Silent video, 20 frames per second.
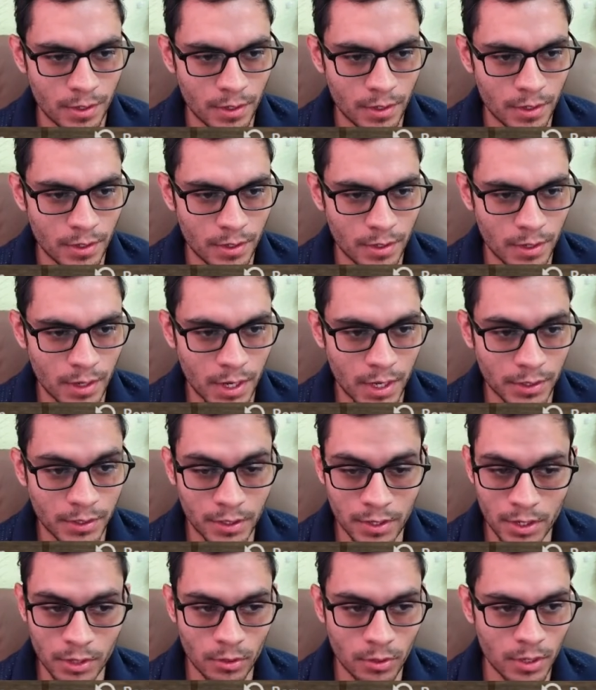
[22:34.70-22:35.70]

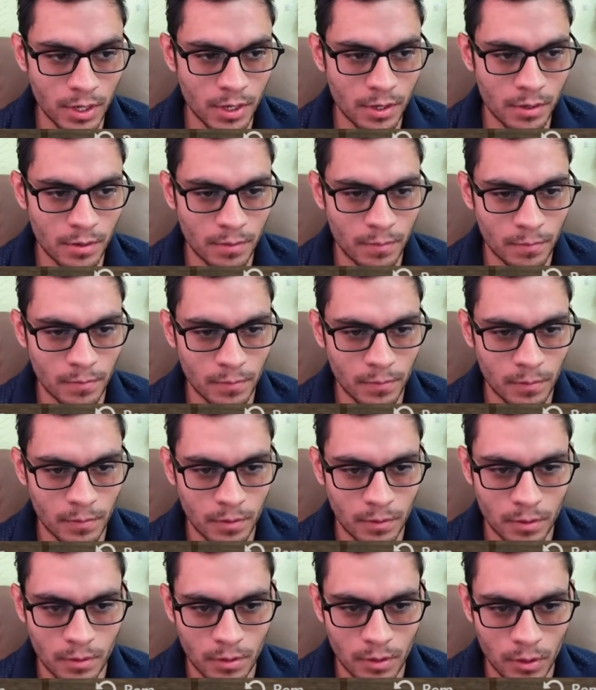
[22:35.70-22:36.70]
territory.
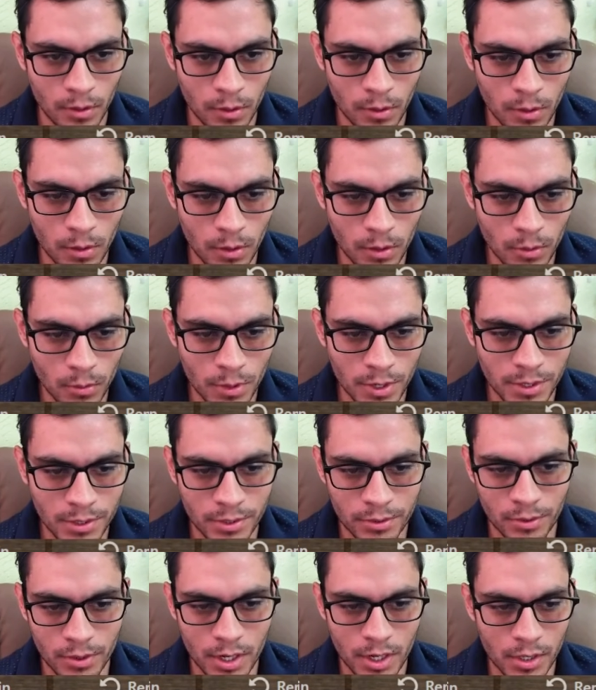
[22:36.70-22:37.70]
Always
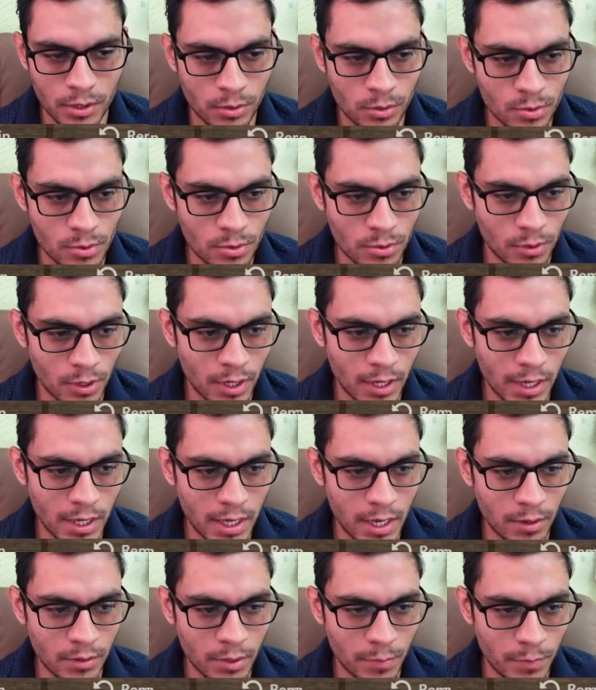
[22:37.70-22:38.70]
try to kick
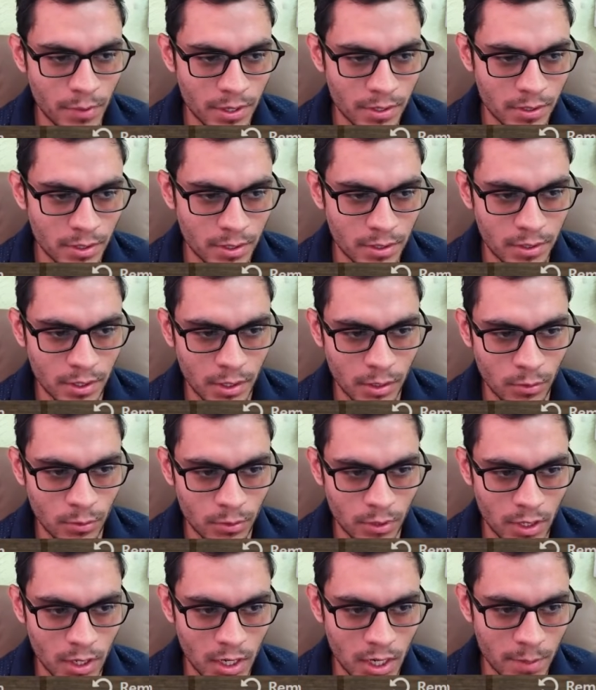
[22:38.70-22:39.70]
out the pieces into
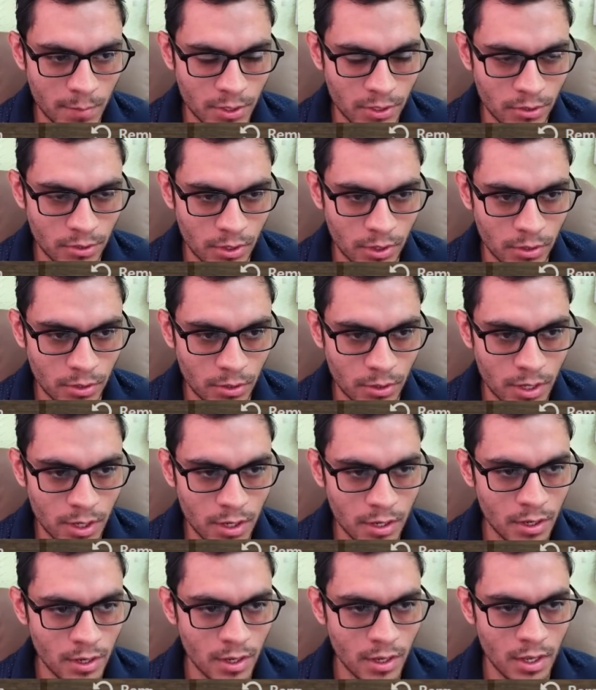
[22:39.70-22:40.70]
the enemy's territory.
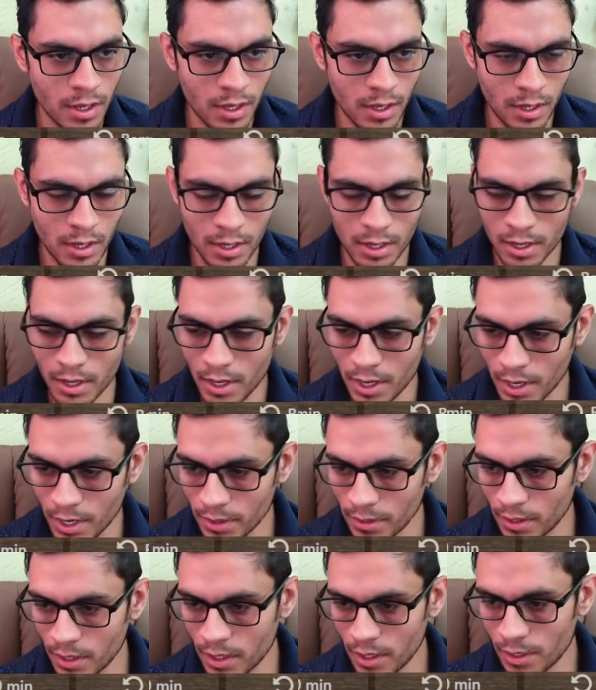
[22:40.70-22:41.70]
And
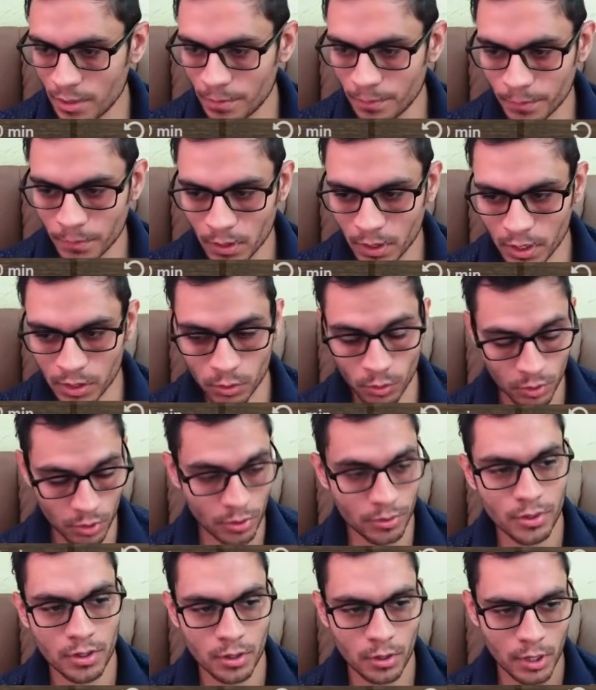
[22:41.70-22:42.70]
then into your
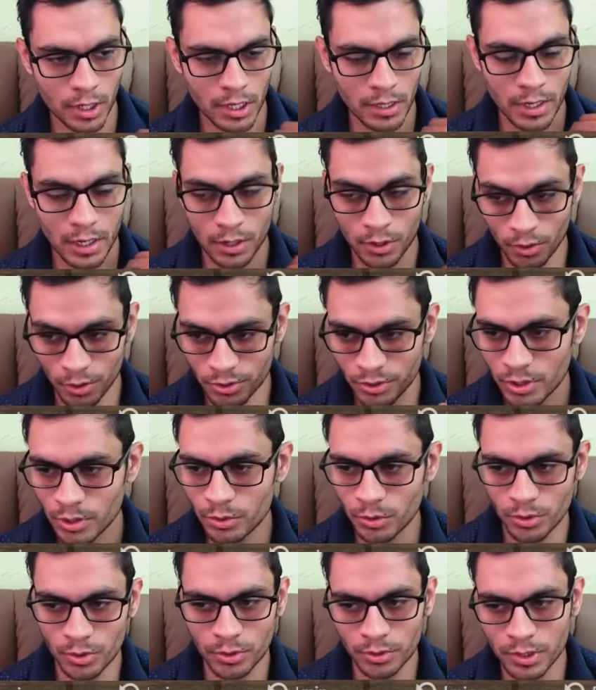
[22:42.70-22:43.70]
get across into
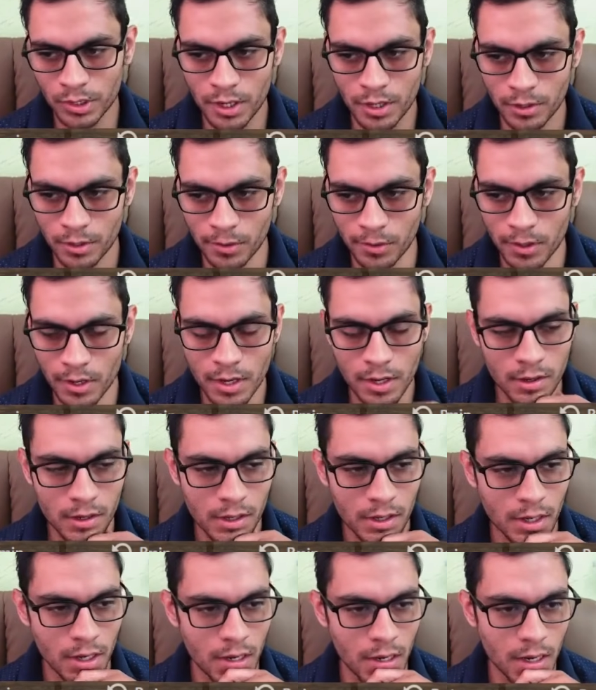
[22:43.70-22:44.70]
your territory.
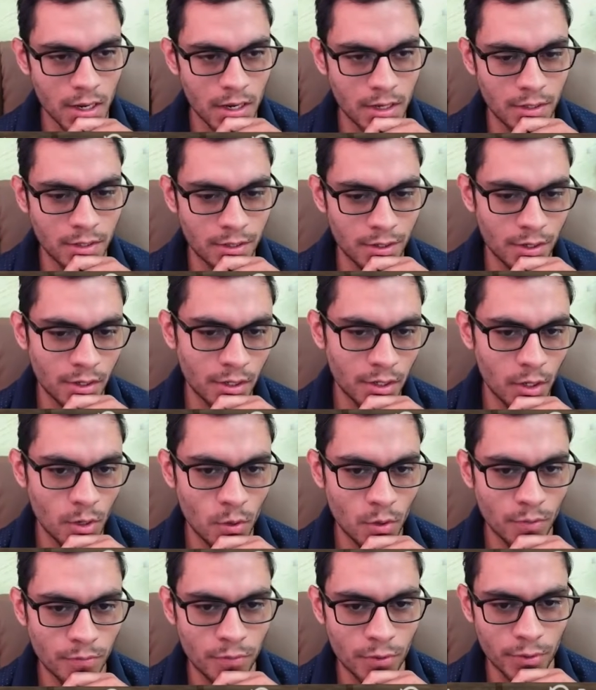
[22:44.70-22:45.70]
And third,
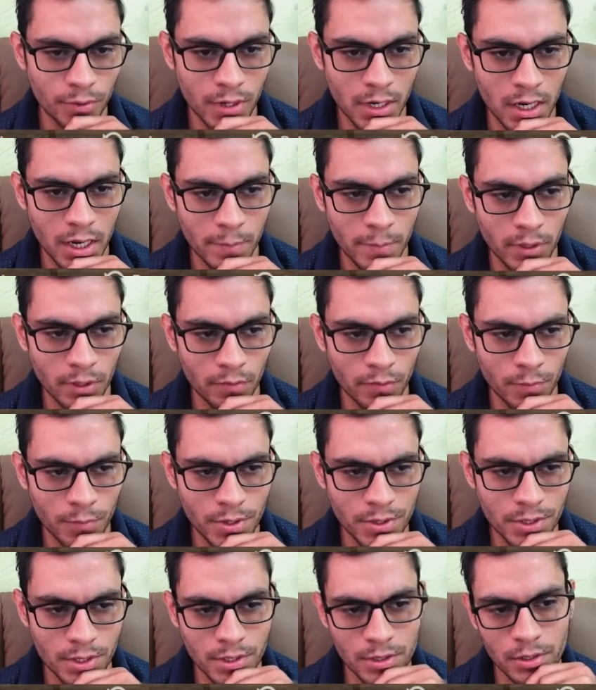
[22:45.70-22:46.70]
look for the alignment of the
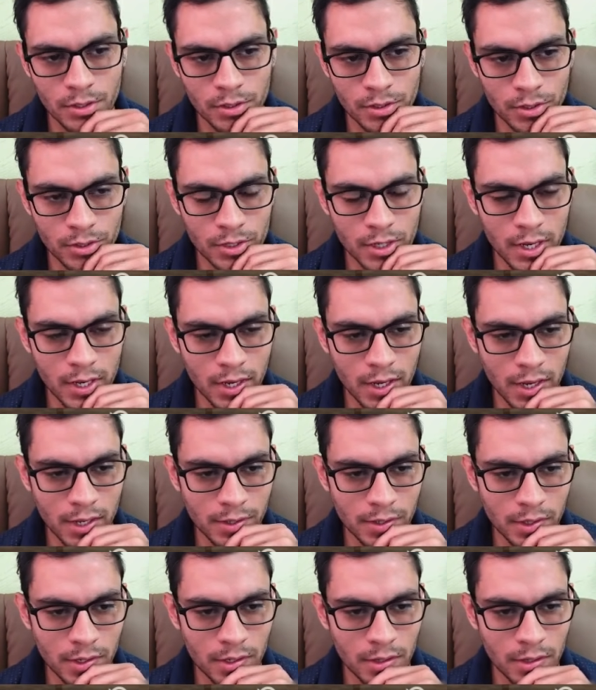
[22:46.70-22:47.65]
pieces. Just like I did